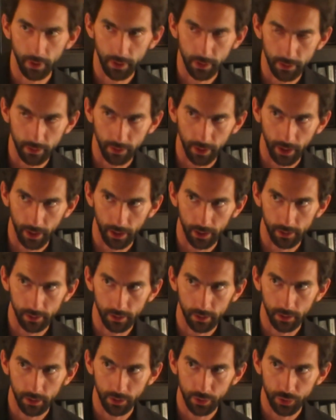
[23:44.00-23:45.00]
that
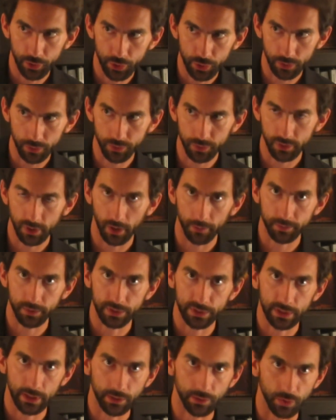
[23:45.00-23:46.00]
children up to
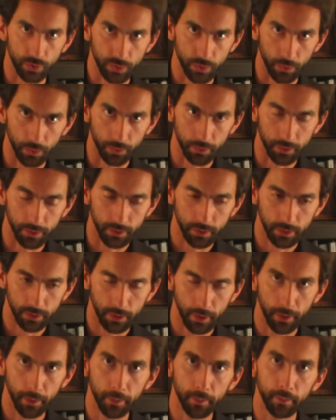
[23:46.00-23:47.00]
10 years old
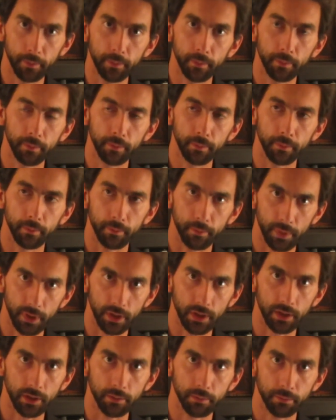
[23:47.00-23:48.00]

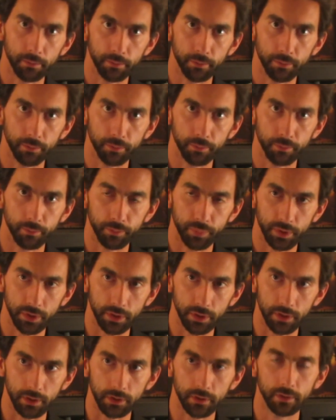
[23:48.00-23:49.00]
may
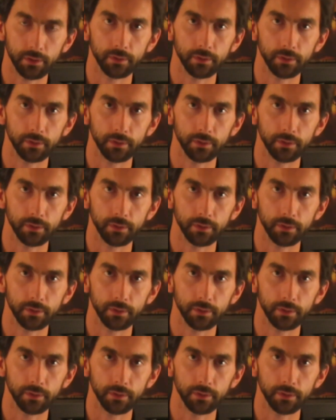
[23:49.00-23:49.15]
be